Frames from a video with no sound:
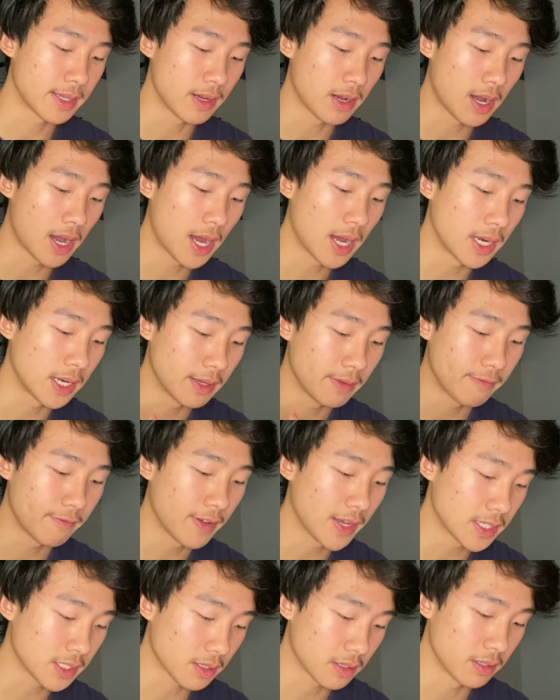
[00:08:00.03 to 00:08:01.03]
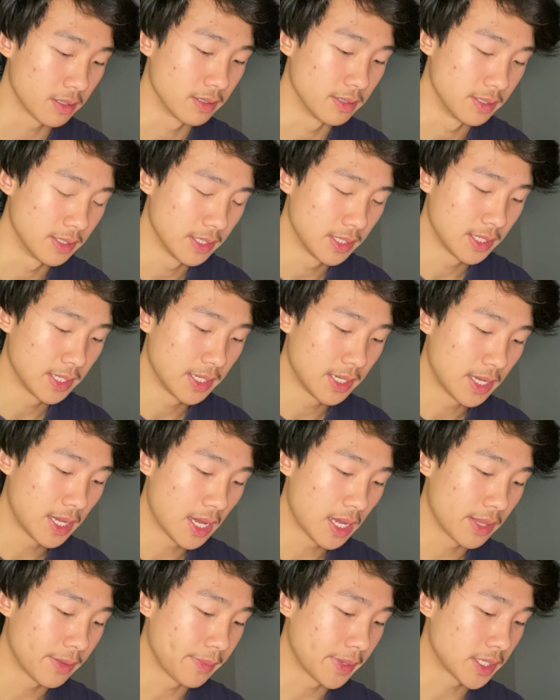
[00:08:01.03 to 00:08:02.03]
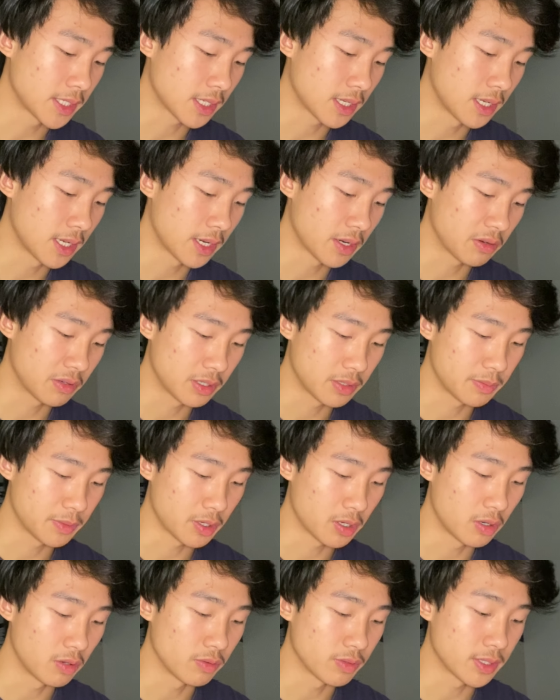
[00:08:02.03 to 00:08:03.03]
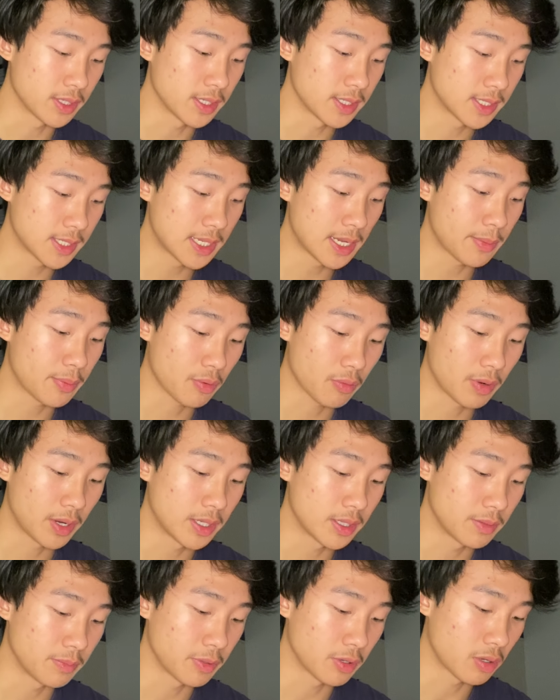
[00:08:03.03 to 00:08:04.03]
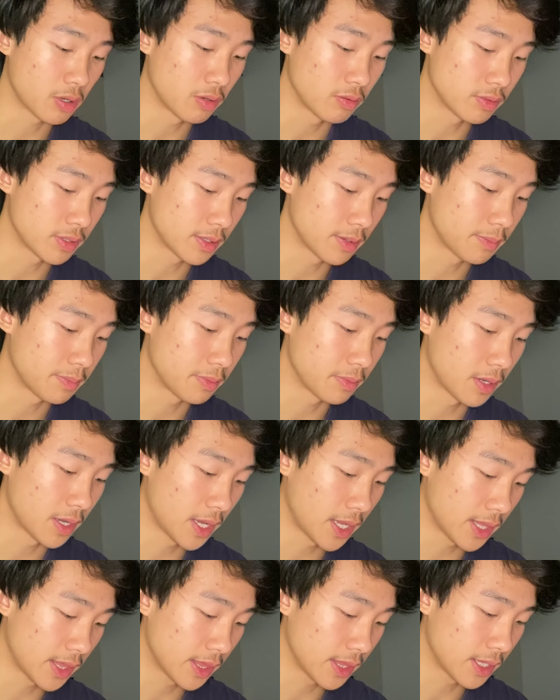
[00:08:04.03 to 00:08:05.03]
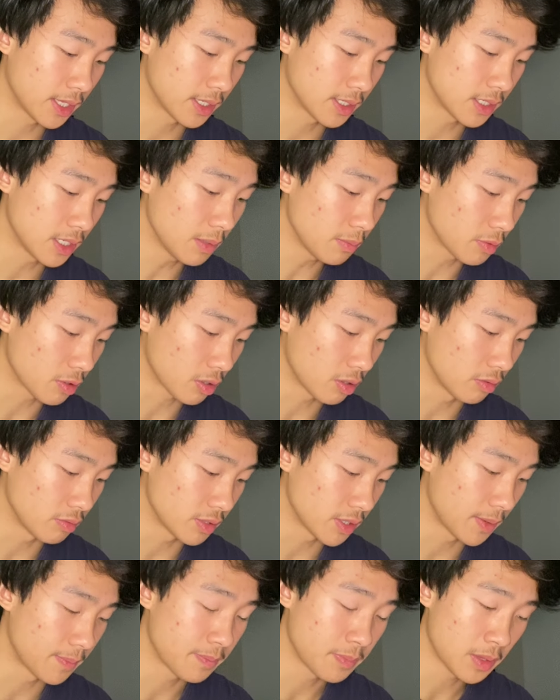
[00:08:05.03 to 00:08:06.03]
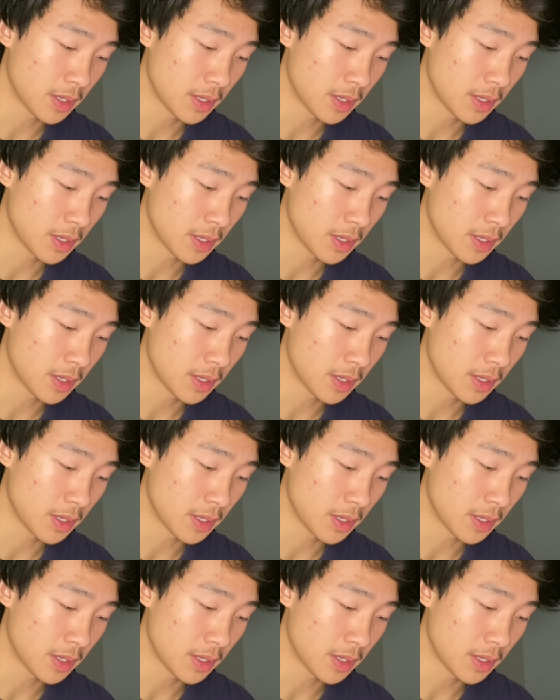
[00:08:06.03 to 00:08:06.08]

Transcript: they are highly vascular. And the muscularis mucosa separate the mucosa and the submucosa.